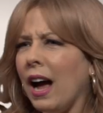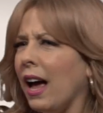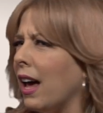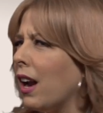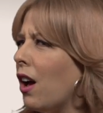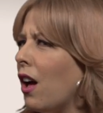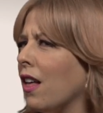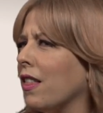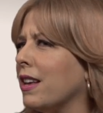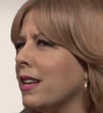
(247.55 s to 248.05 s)
I
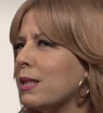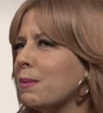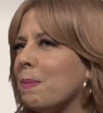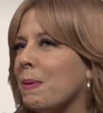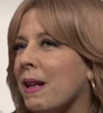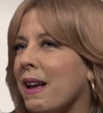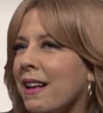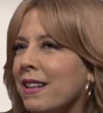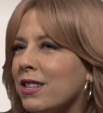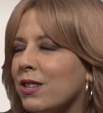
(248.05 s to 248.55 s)
had all these
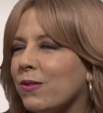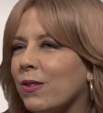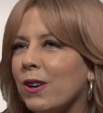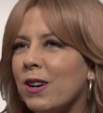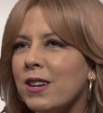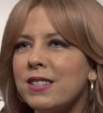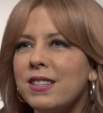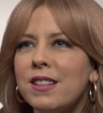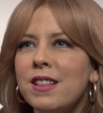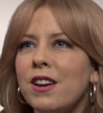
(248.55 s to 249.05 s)
plans for
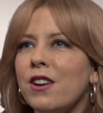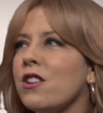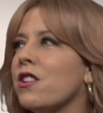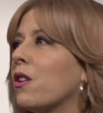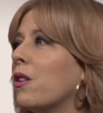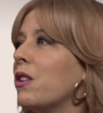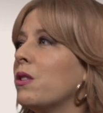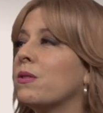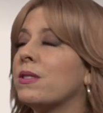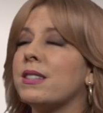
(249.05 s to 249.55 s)
us and there you
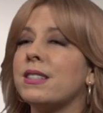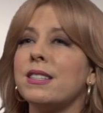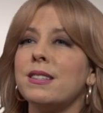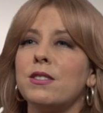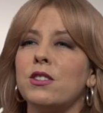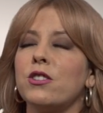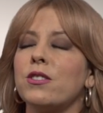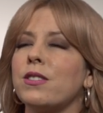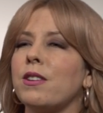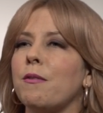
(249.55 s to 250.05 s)
go, you
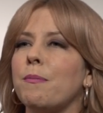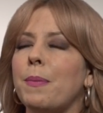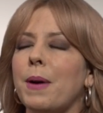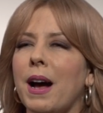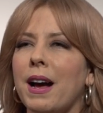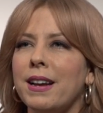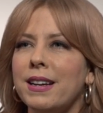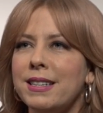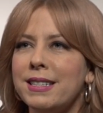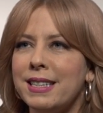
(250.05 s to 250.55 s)
sit yourself
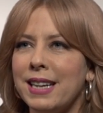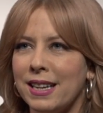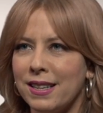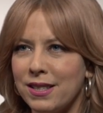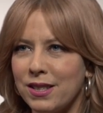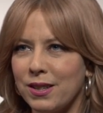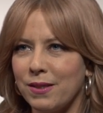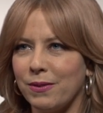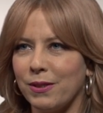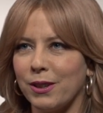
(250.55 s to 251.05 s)
behind a
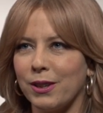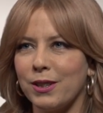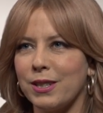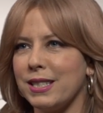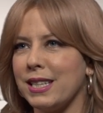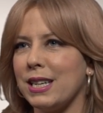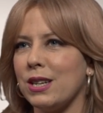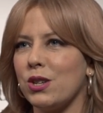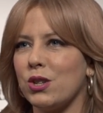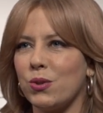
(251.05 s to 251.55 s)
desk for
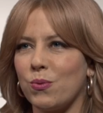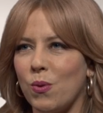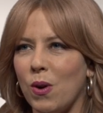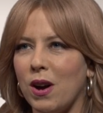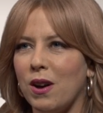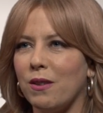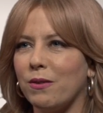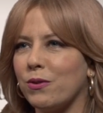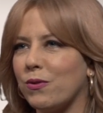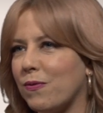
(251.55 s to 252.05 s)

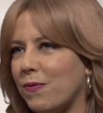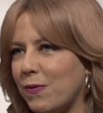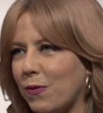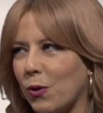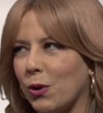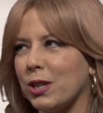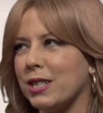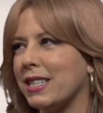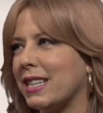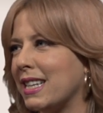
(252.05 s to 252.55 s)
12,
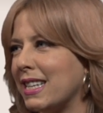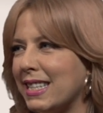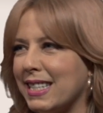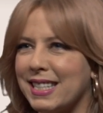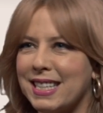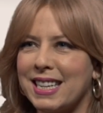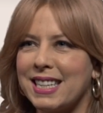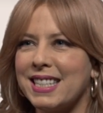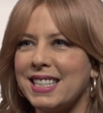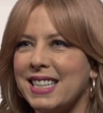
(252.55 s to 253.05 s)
14,
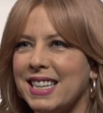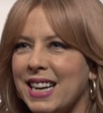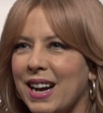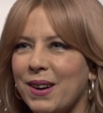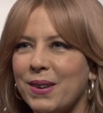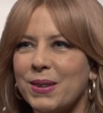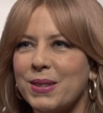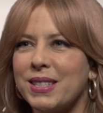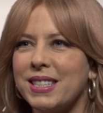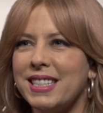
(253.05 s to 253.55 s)
16
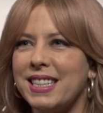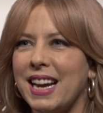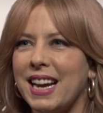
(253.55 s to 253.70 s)
hours a